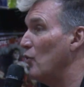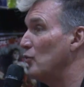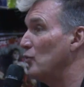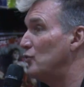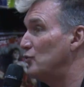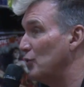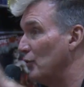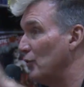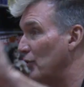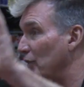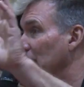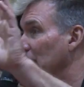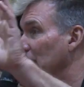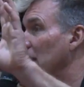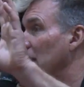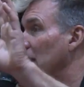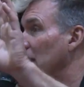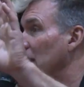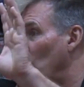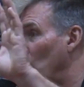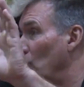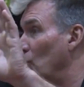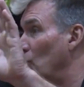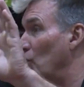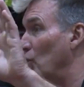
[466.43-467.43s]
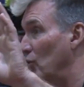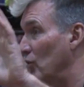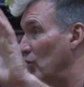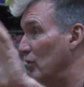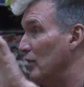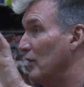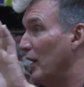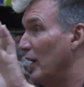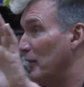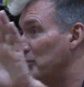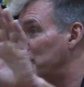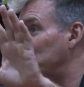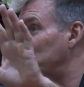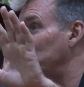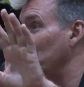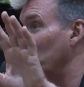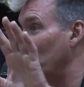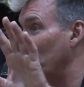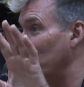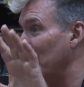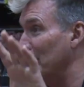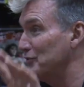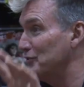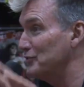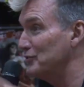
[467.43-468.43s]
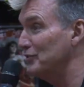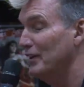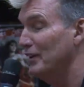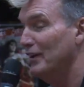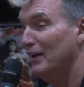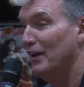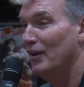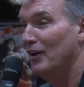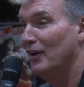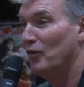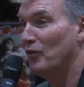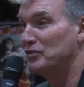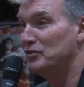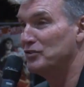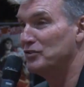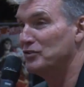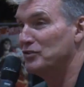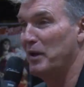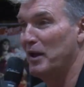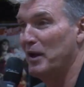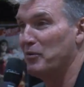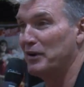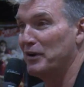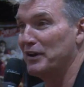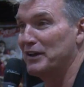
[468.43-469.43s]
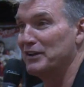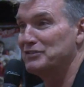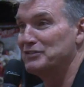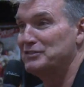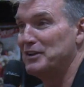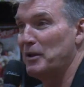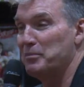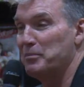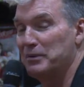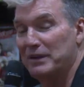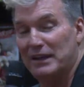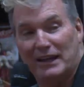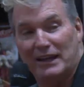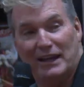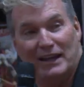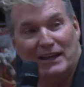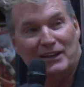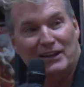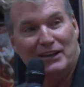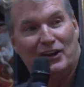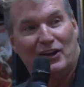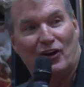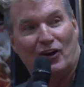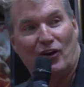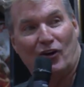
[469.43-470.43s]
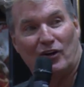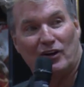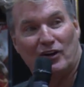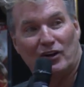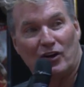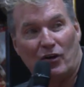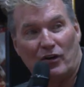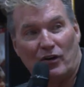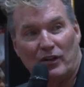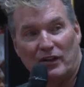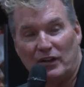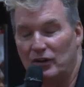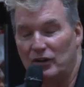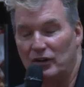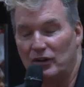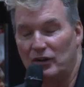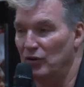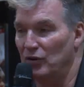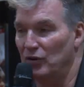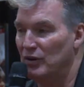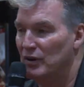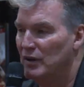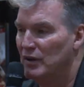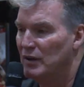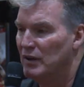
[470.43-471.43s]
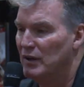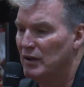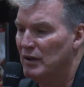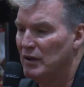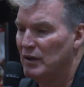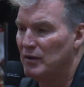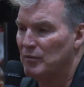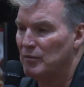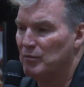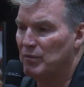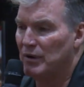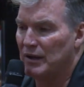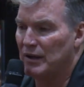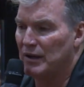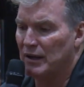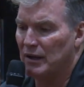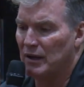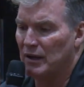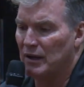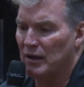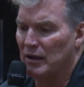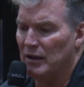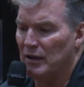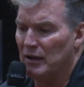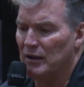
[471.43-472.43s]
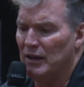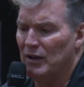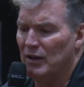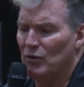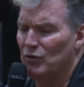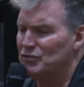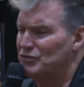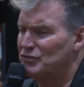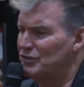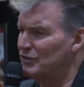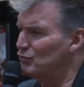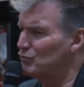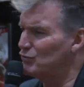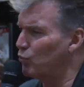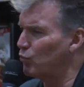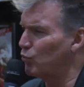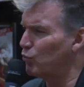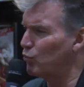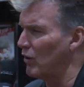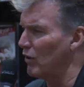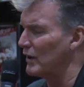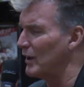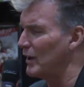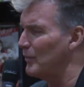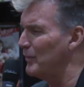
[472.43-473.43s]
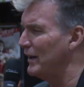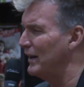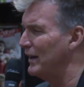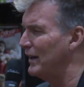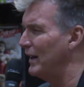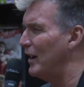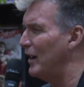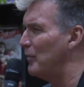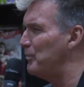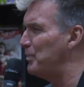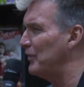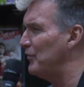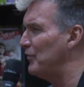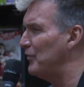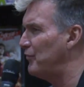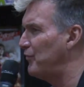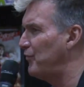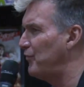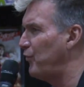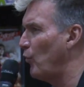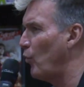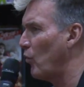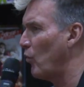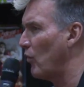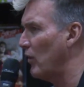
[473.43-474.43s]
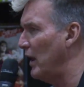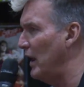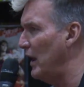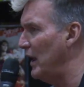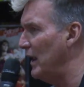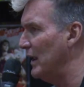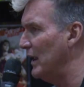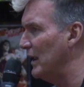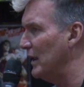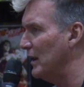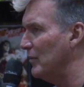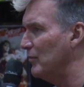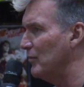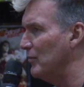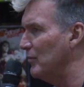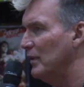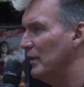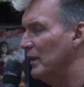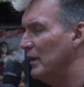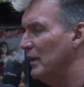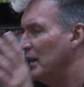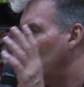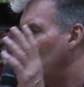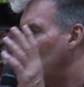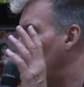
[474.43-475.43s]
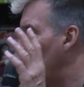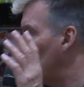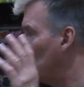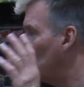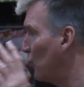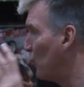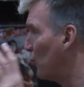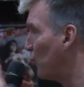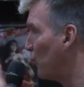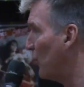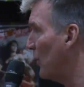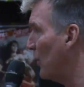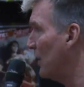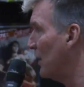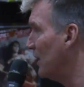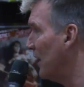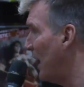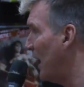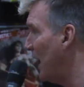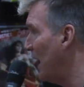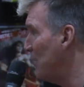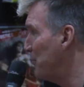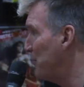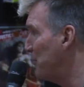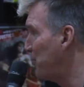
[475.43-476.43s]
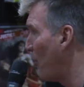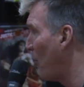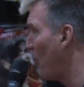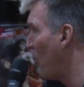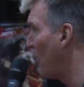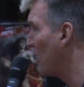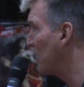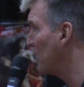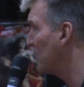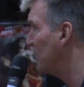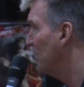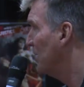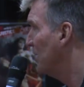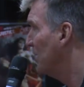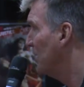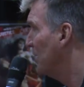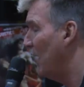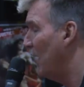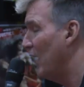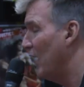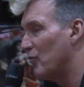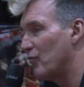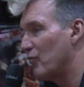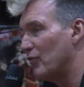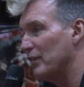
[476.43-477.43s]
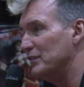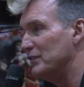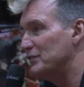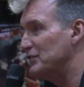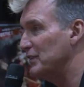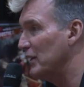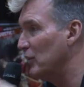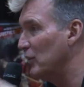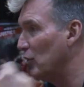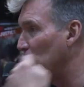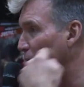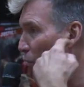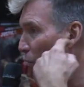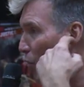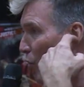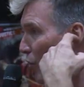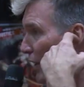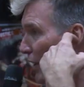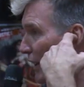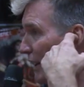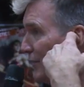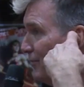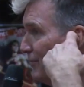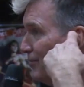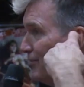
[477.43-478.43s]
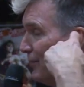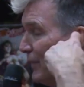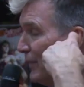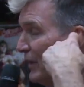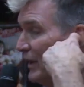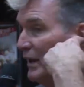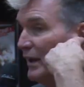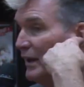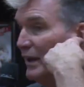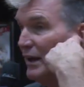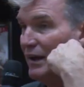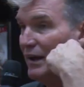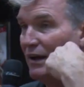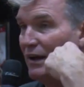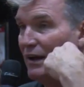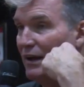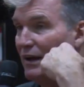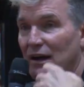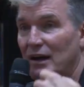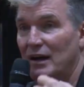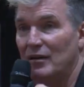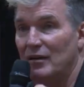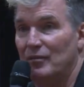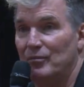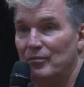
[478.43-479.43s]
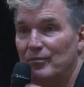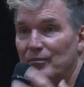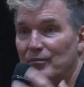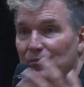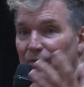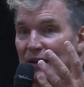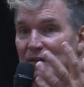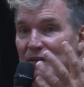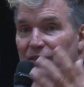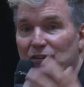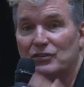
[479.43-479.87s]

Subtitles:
to the loo. I'm serious. Was to be able to get something to eat or to go to the loo. But it was just work. I mean, up at 4 a.m., I would run Hyde Park every single morning, be at the